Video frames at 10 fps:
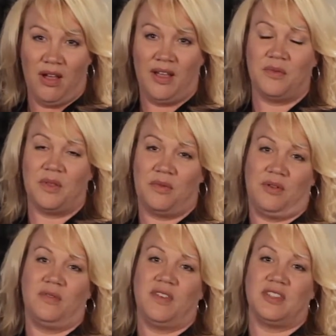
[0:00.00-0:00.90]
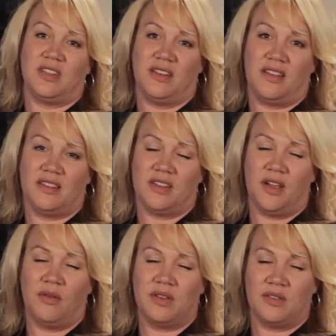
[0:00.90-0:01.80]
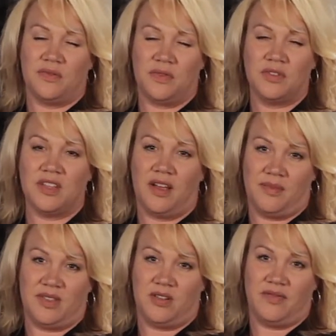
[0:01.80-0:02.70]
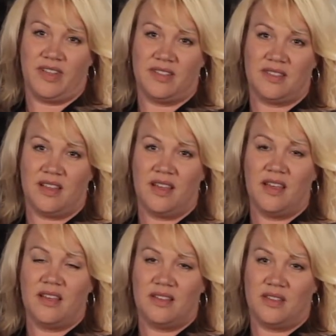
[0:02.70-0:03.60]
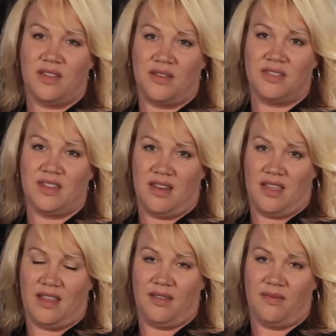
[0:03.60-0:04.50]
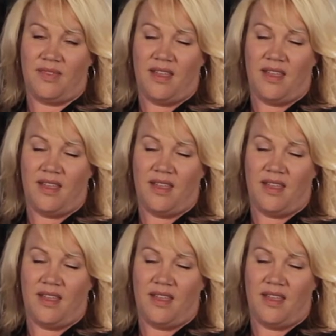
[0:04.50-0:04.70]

on with World Vision and to go into full-time service to those in need.